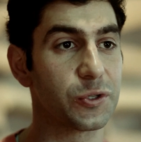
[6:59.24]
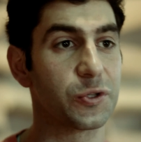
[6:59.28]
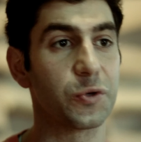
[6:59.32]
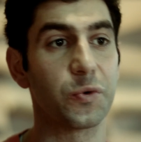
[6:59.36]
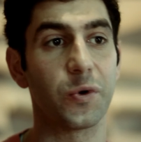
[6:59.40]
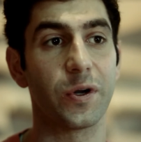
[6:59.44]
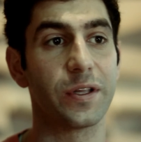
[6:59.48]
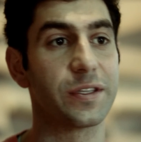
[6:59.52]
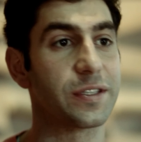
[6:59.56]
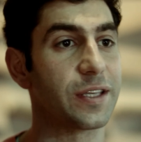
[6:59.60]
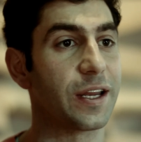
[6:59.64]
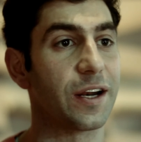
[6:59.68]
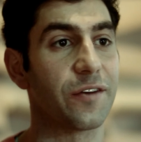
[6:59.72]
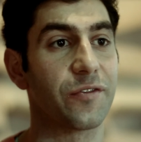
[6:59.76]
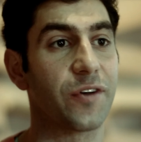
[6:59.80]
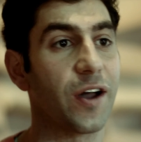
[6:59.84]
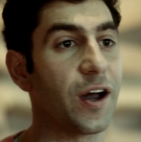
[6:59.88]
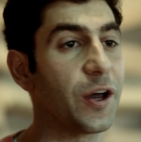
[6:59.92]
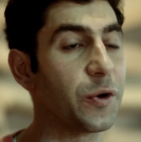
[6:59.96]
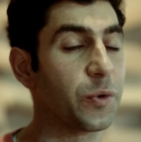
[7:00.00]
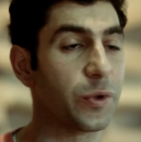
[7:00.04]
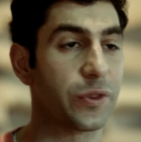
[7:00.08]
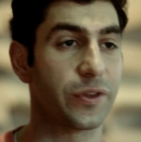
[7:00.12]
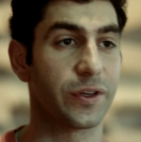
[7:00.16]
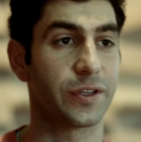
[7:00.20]
are the ones that have
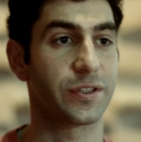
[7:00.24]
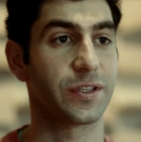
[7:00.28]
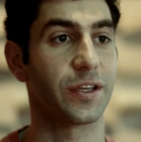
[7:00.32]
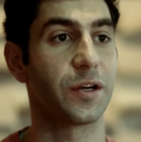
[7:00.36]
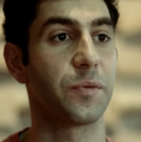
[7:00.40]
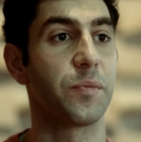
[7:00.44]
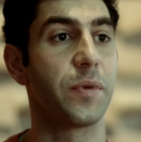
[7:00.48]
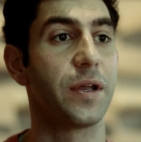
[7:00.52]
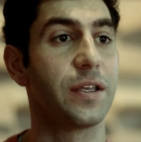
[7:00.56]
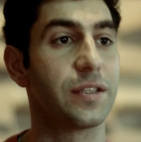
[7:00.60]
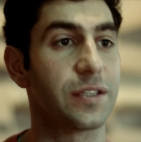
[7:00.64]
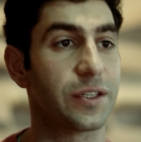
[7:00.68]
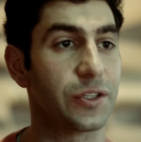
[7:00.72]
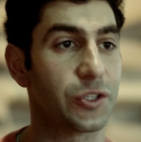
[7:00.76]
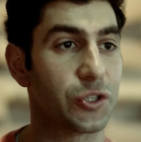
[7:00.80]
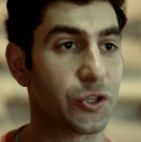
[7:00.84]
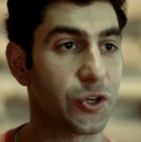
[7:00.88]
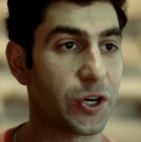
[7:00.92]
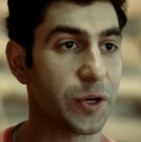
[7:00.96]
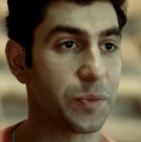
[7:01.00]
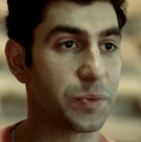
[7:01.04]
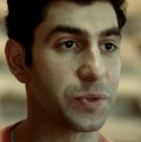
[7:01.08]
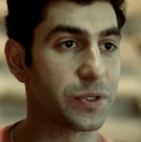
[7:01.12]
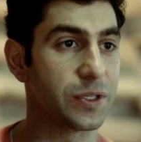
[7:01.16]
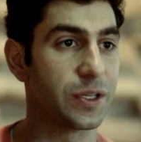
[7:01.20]
gone with us on amazing
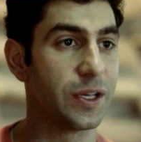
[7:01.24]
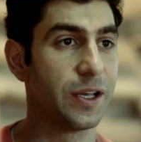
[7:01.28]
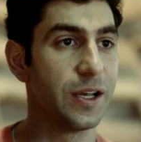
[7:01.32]
trips,